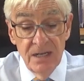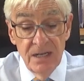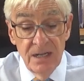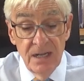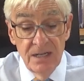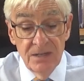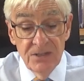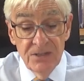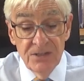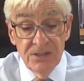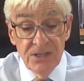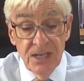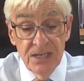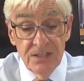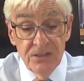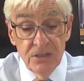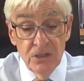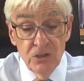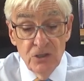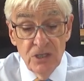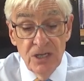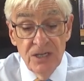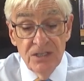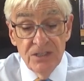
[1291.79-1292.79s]
and he said to
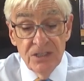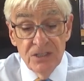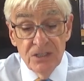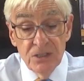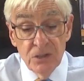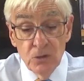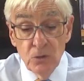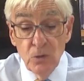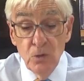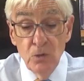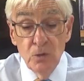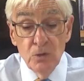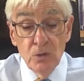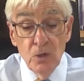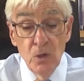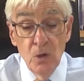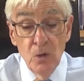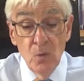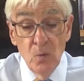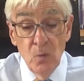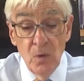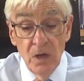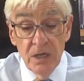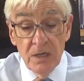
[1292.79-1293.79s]
Jesus, "Lord,
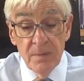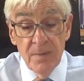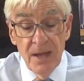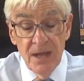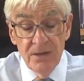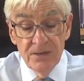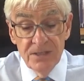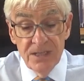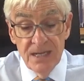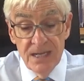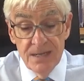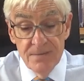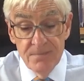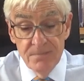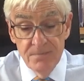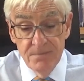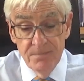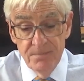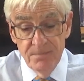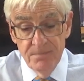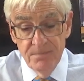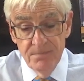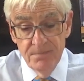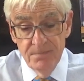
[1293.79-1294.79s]
what about him?"
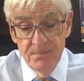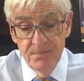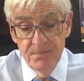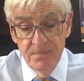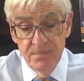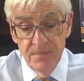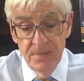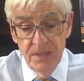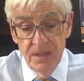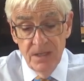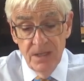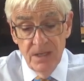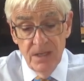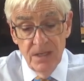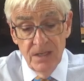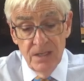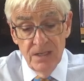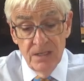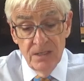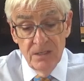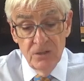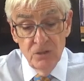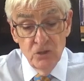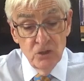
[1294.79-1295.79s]

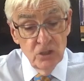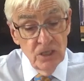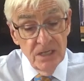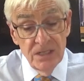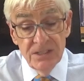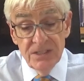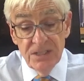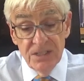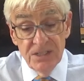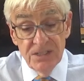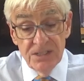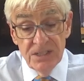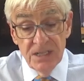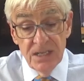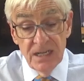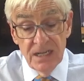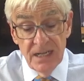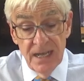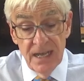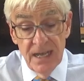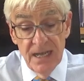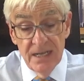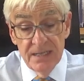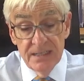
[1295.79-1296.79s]
Jesus
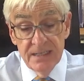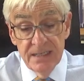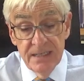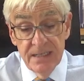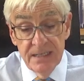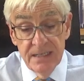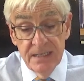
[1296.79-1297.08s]
declared,